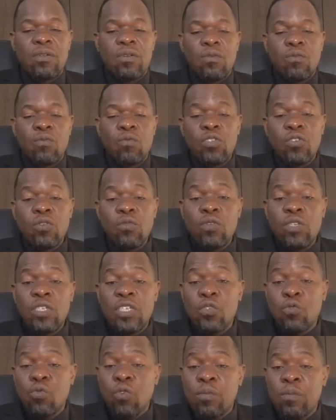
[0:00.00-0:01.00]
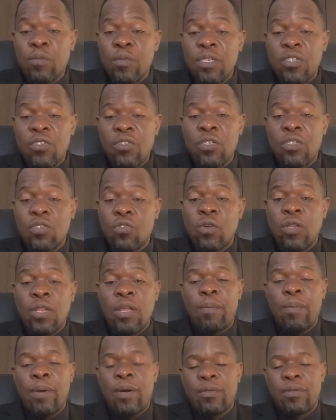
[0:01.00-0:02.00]
which is what mediation is all
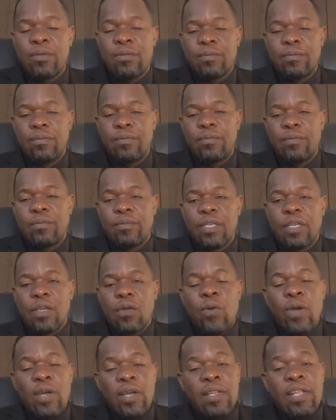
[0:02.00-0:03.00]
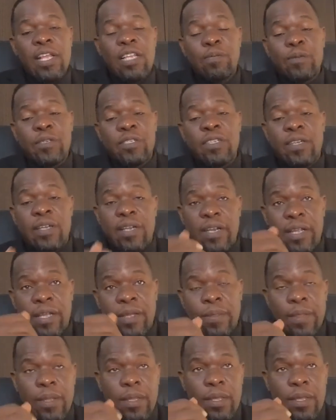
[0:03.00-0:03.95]
about. Well, that's pretty clear.